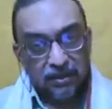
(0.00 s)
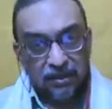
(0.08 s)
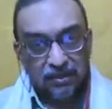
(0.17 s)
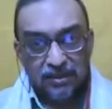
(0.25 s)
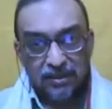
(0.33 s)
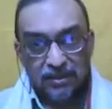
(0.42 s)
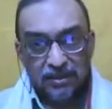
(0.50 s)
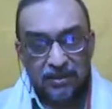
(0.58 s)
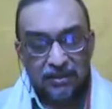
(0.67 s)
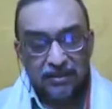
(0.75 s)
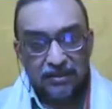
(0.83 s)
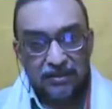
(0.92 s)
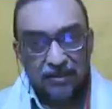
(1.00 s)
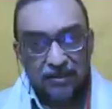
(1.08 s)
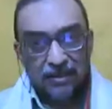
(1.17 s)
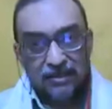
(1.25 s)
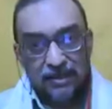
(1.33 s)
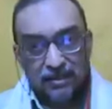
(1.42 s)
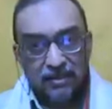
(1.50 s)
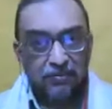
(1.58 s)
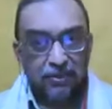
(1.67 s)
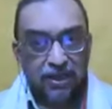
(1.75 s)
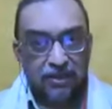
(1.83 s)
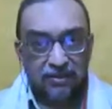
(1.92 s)
Interestingly, in the
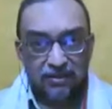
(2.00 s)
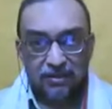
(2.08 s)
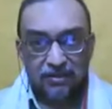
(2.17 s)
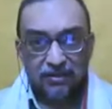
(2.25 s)
second part,